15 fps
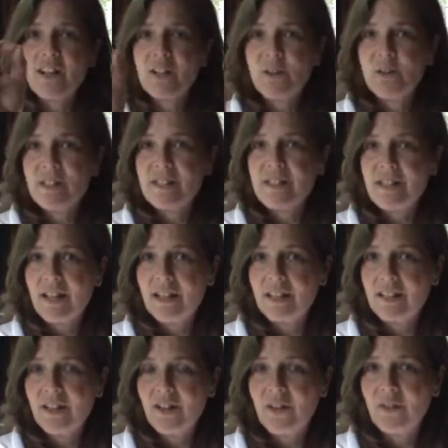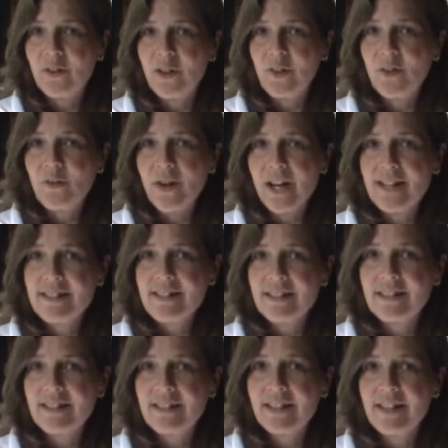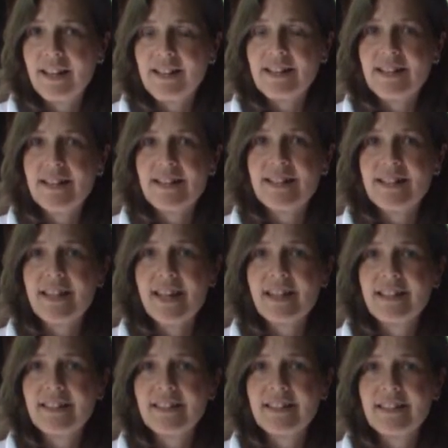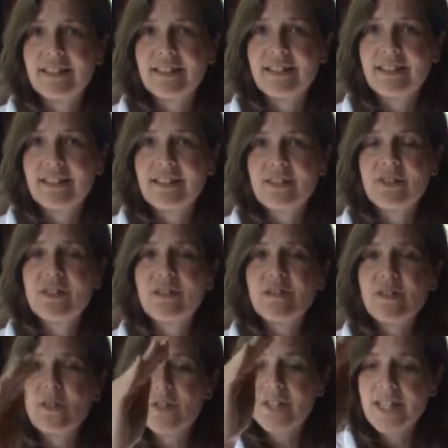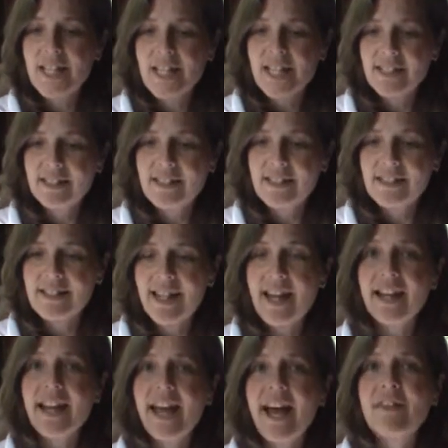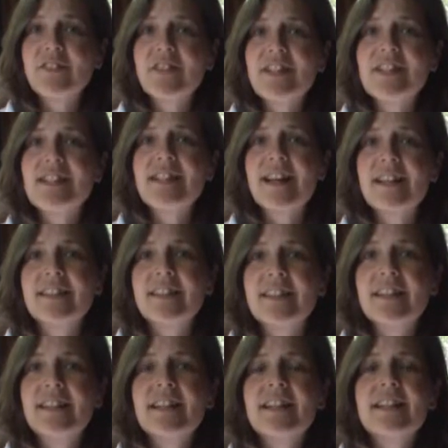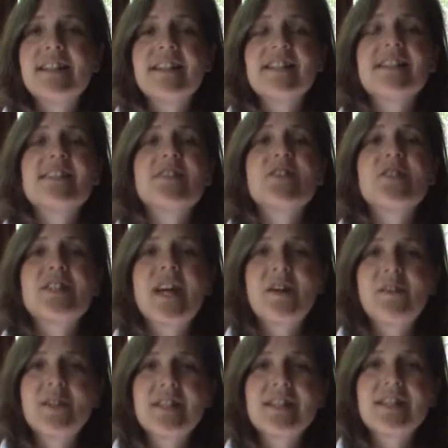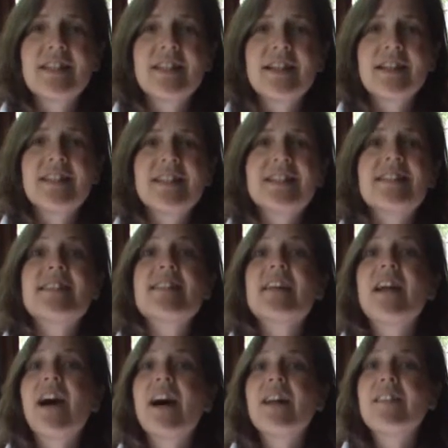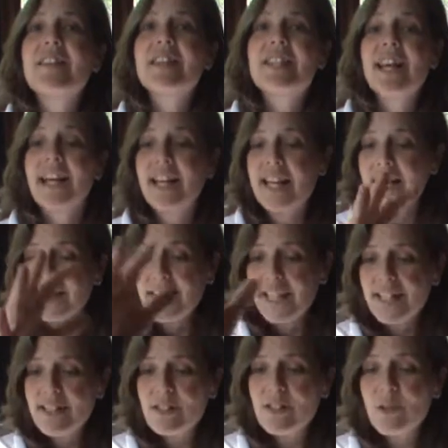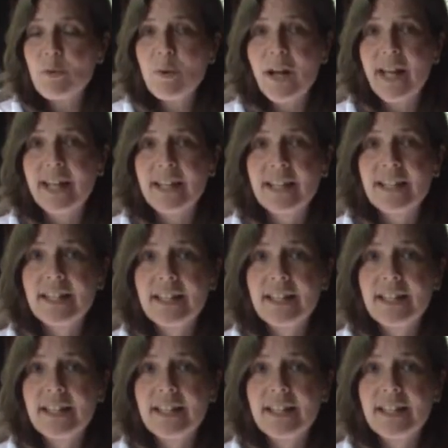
followed the sun over the horizon at sunset. So the first thing to set after the sun, this is Osiris. This is the god of the dead. He leads the way.